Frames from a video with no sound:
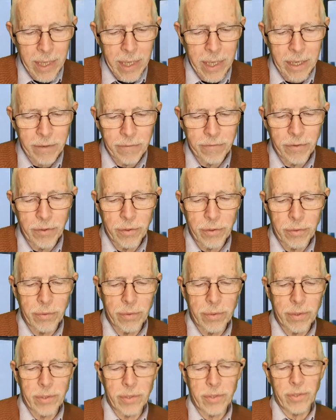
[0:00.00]
If you
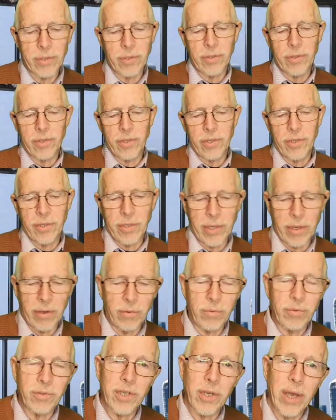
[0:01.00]

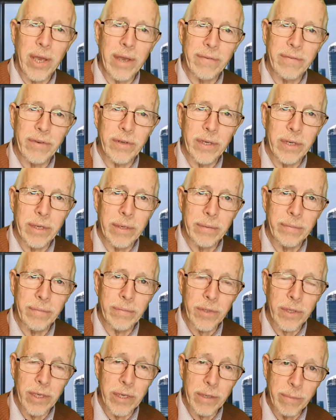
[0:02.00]
also have
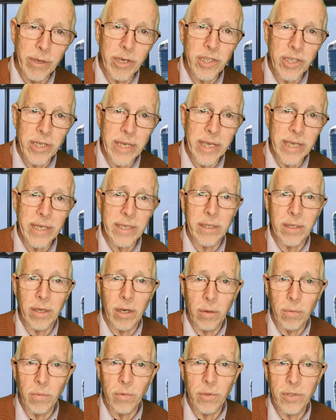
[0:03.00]
an immersion heater,
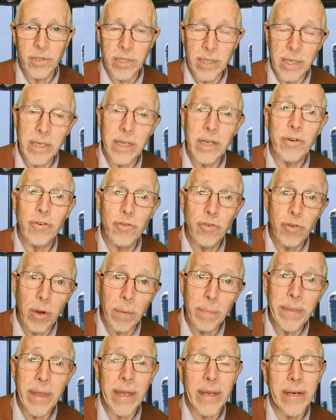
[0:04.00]
hot water cylinder,
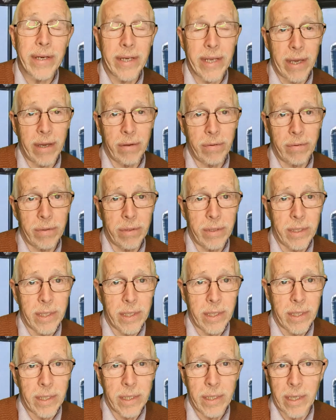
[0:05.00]
drop that down
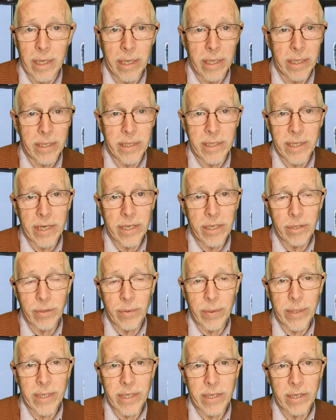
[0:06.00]
10 to
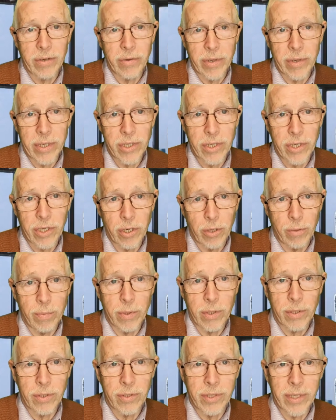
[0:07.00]
20 degrees too,
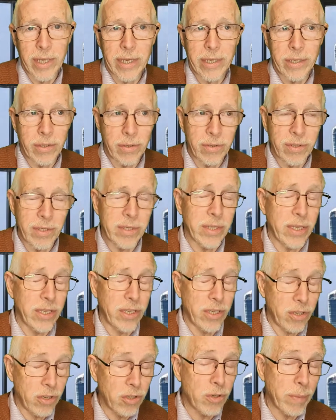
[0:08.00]
because that uses a
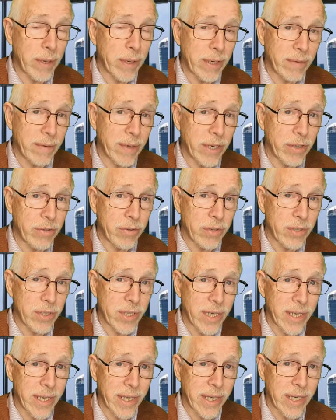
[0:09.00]
huge amount of
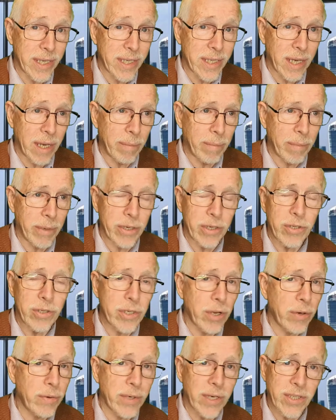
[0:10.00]
electricity to heat up and you
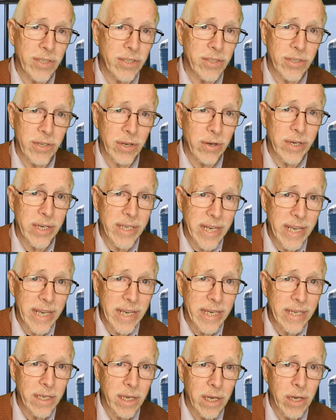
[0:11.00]
don't necessarily
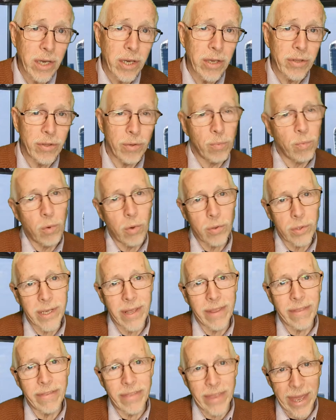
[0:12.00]
need the
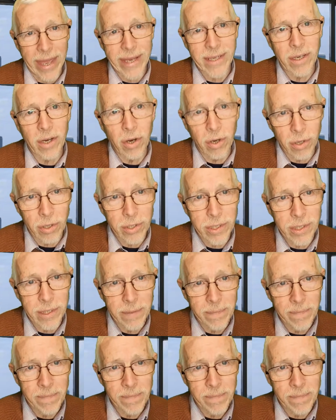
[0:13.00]
water that hot.